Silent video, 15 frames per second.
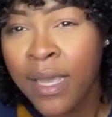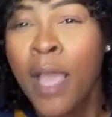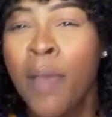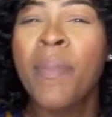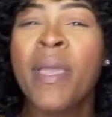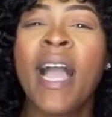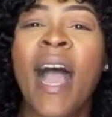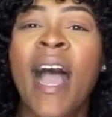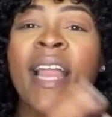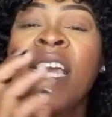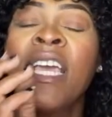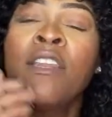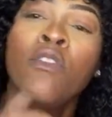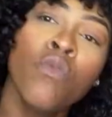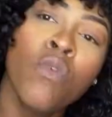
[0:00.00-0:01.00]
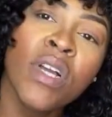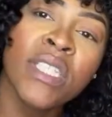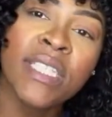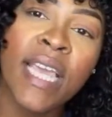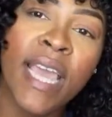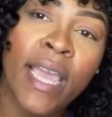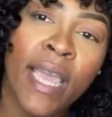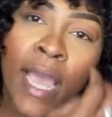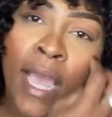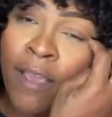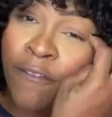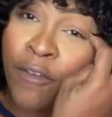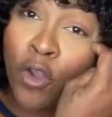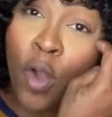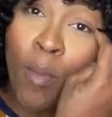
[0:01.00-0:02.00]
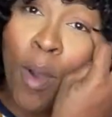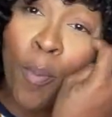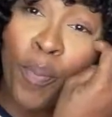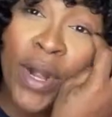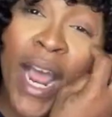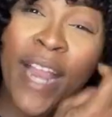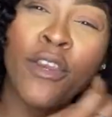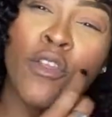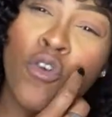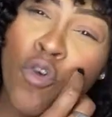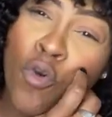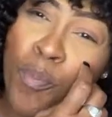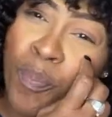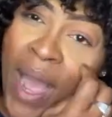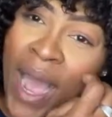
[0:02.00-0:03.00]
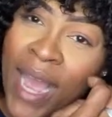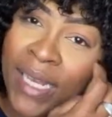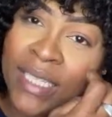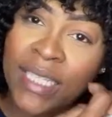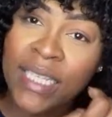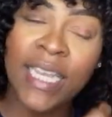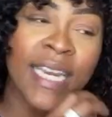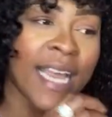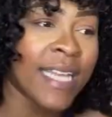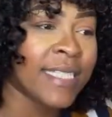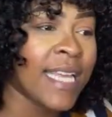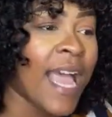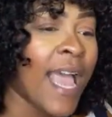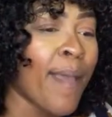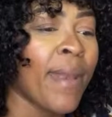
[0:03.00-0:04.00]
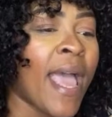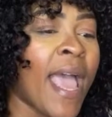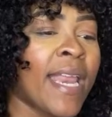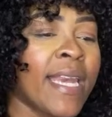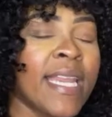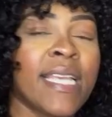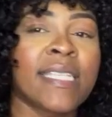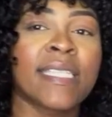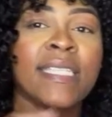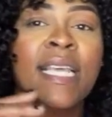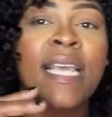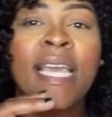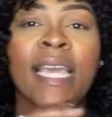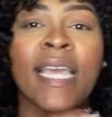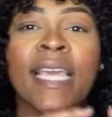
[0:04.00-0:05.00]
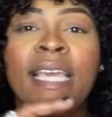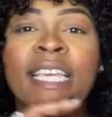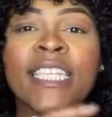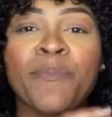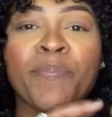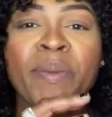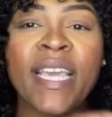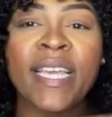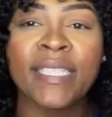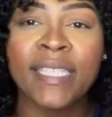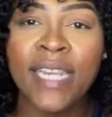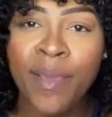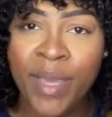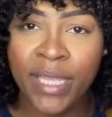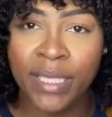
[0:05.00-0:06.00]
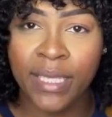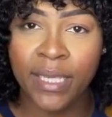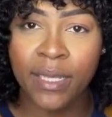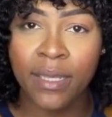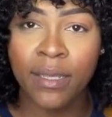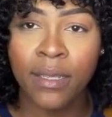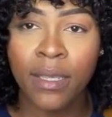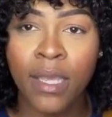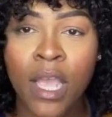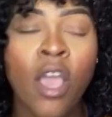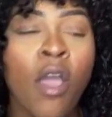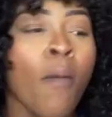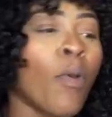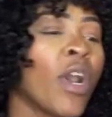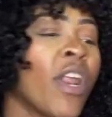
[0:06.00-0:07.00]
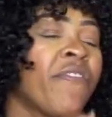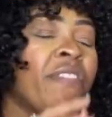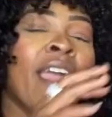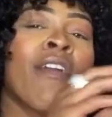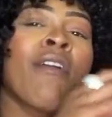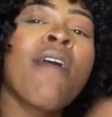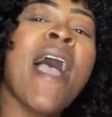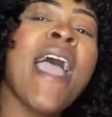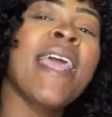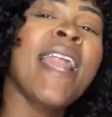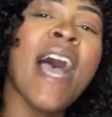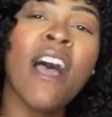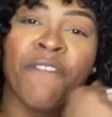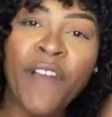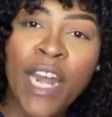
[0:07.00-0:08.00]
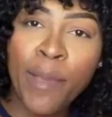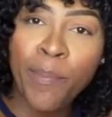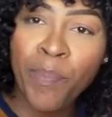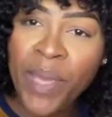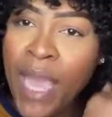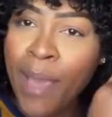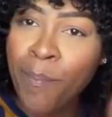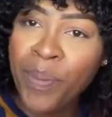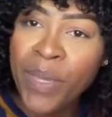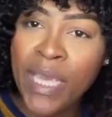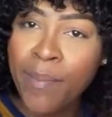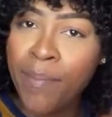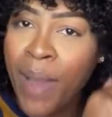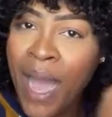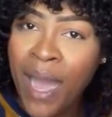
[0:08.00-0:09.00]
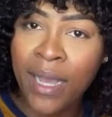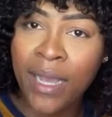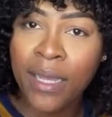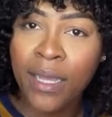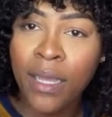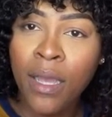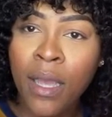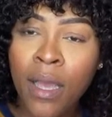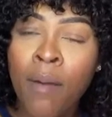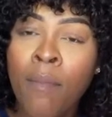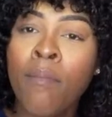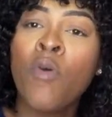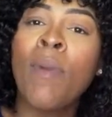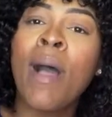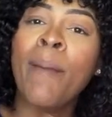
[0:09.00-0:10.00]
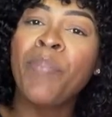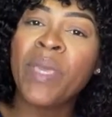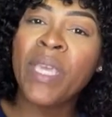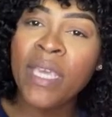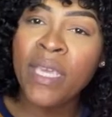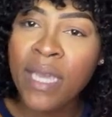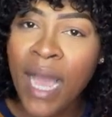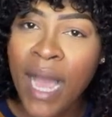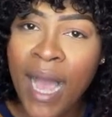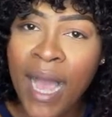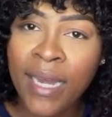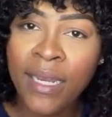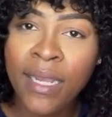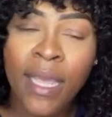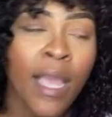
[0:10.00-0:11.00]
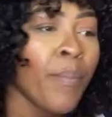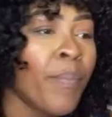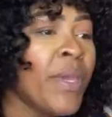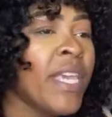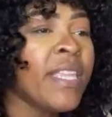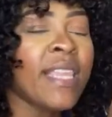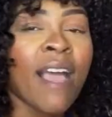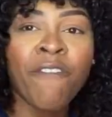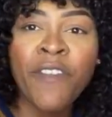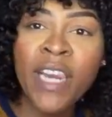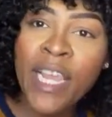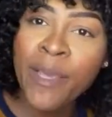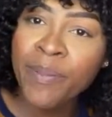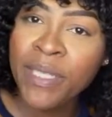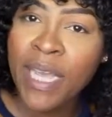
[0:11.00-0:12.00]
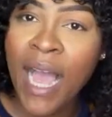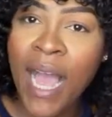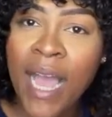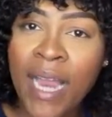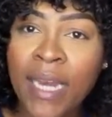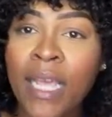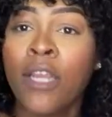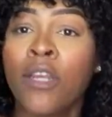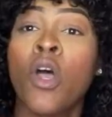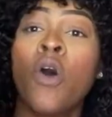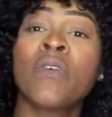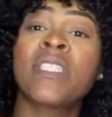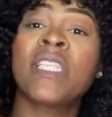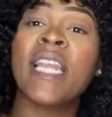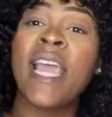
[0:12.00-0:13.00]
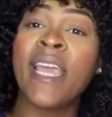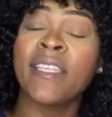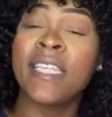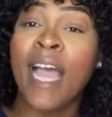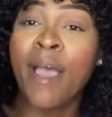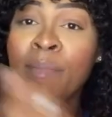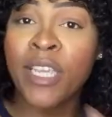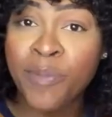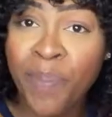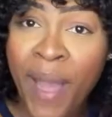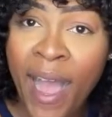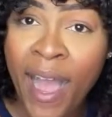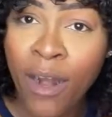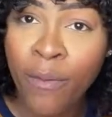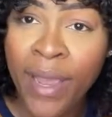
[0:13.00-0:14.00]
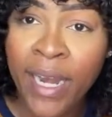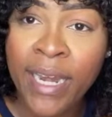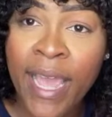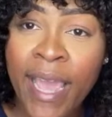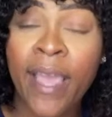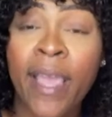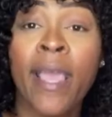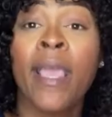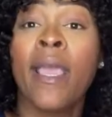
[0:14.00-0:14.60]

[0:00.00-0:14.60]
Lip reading: Because they know, say, to come up with a new party in a time like this, is space limited. But if they ride off of the PMP back, Mama P gone, Peter Phillips gone, now see them damage Paul Welde,